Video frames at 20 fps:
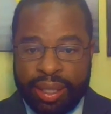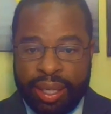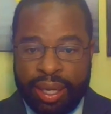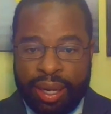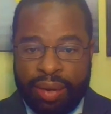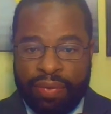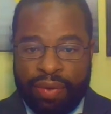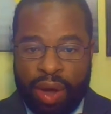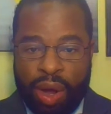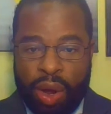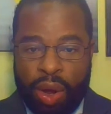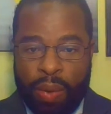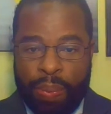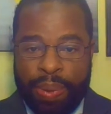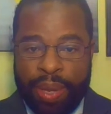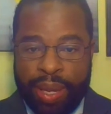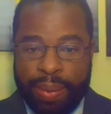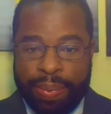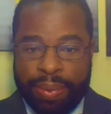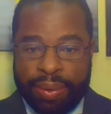of all
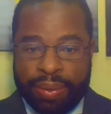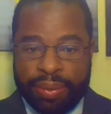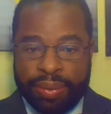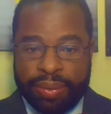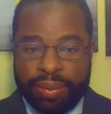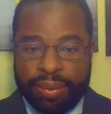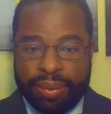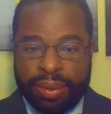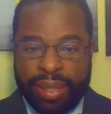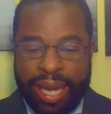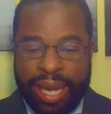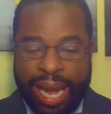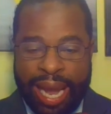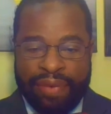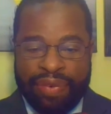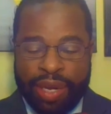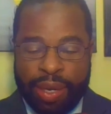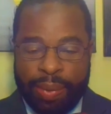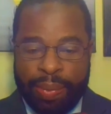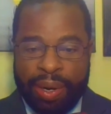people,
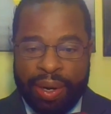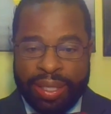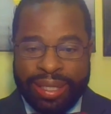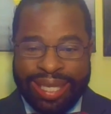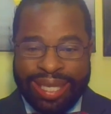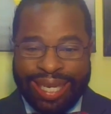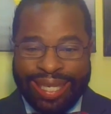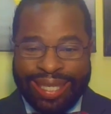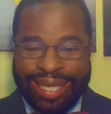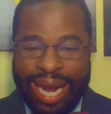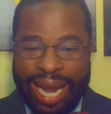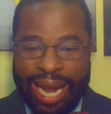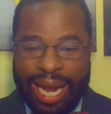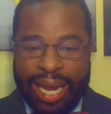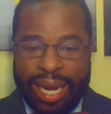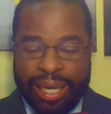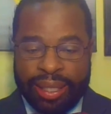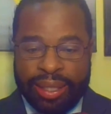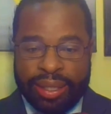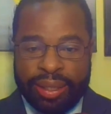African Americans that died,
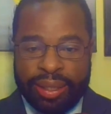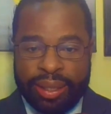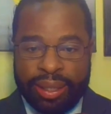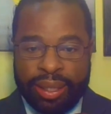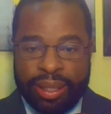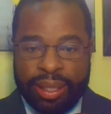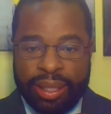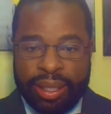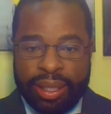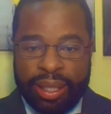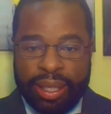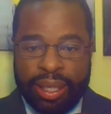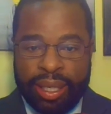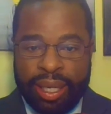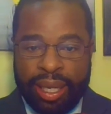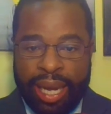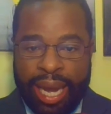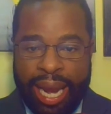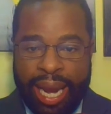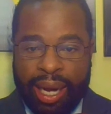
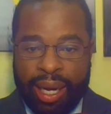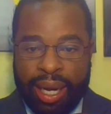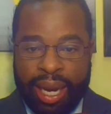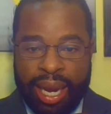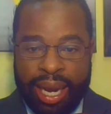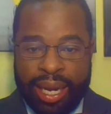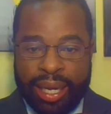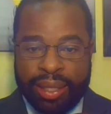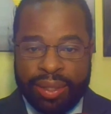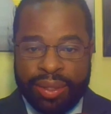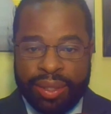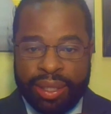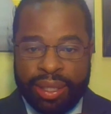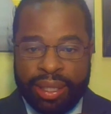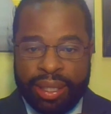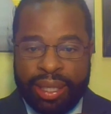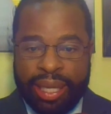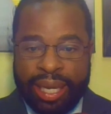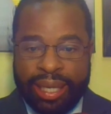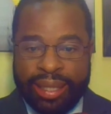allies
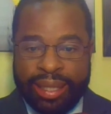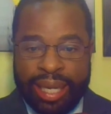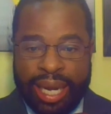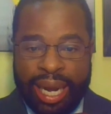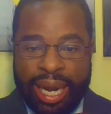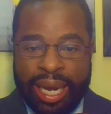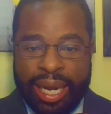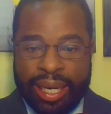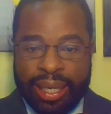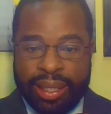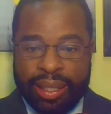that died